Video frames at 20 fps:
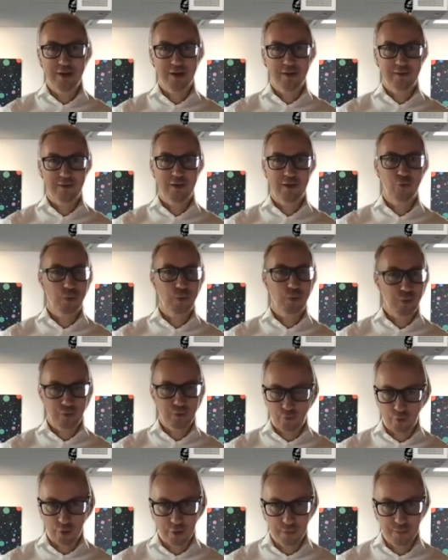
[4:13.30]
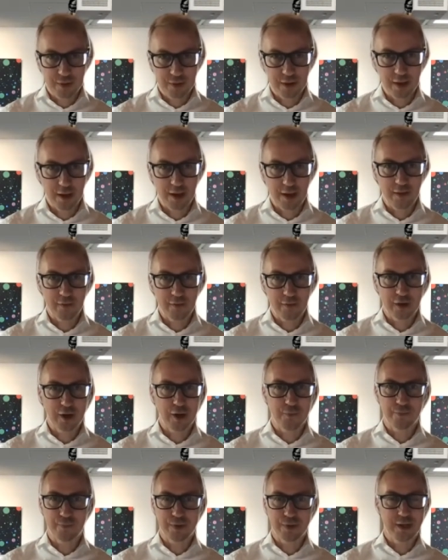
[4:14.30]
is when we formed the
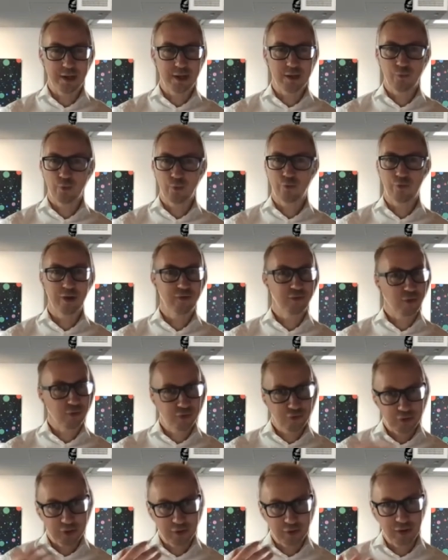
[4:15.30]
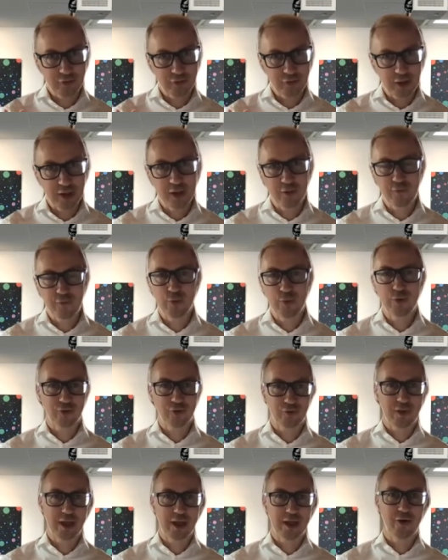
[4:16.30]
company, and we raised our Series A few
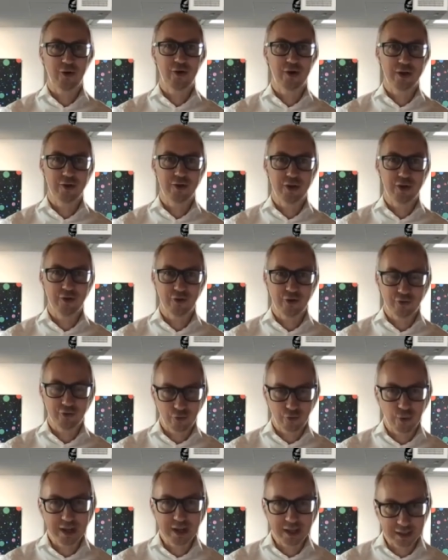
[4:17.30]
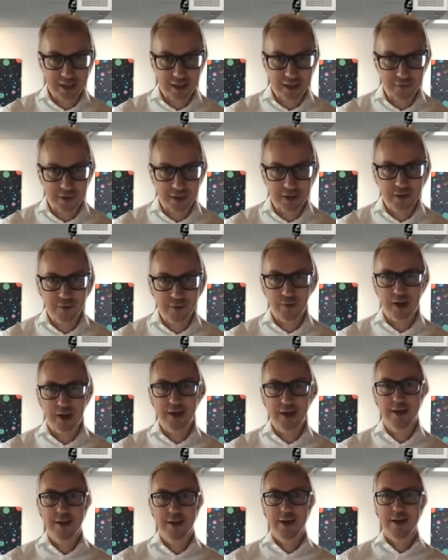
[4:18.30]
years later in 2011,
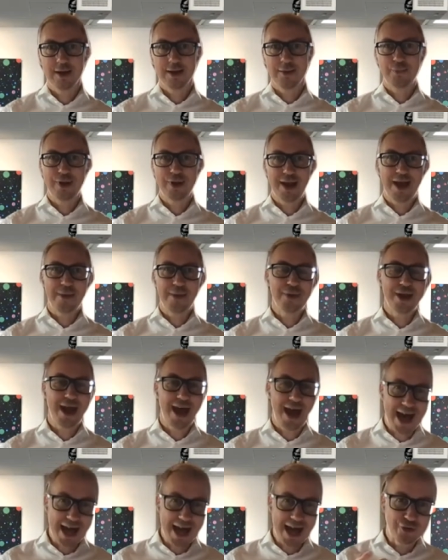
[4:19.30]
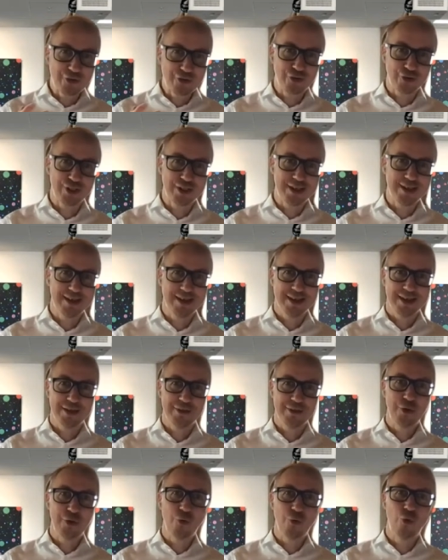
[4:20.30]
right? But actually,
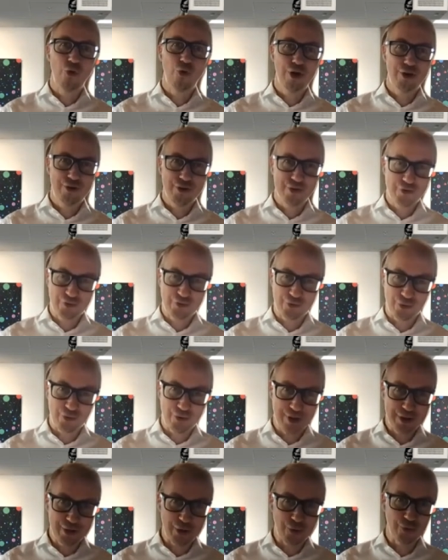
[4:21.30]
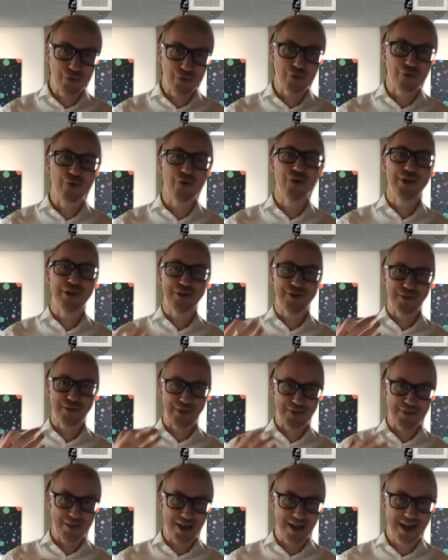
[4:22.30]
the origin story goes earlier
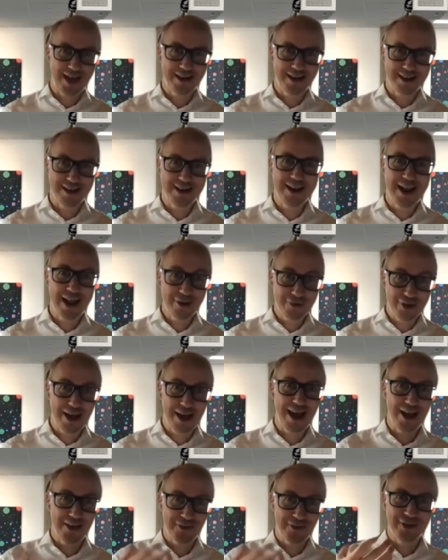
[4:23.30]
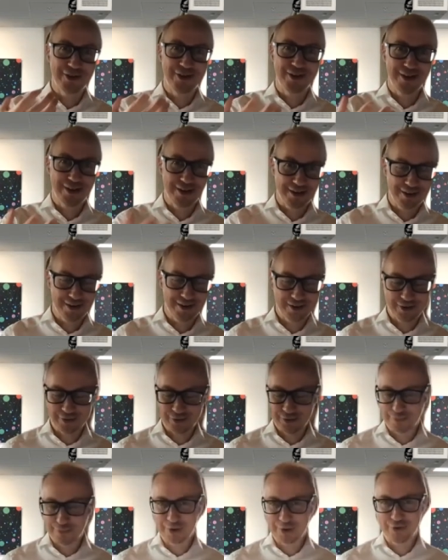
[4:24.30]
than that, and it actually has and
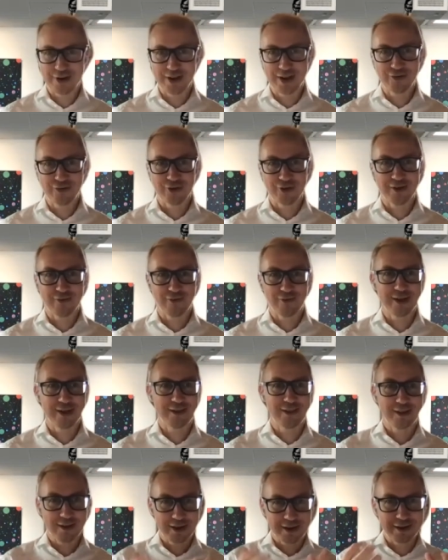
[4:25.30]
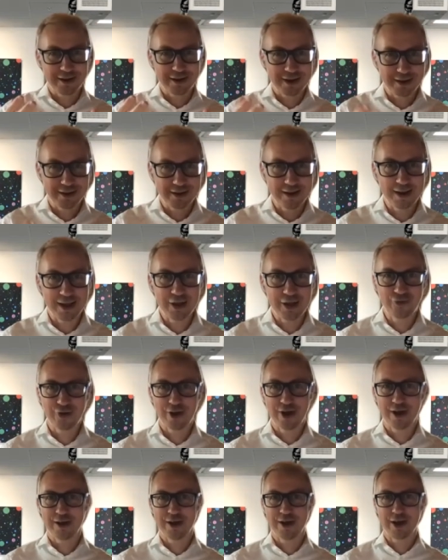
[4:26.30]
you mentioned Asia, right? In
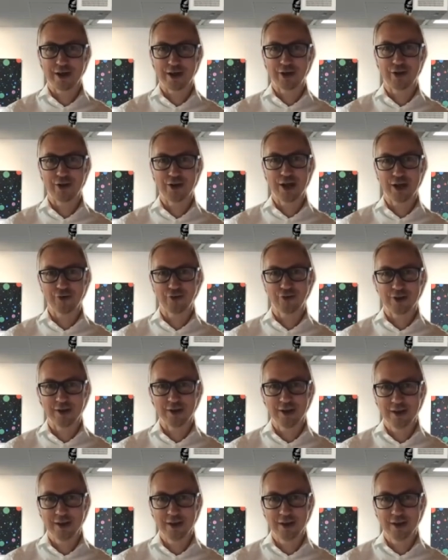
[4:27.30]
Asia connection.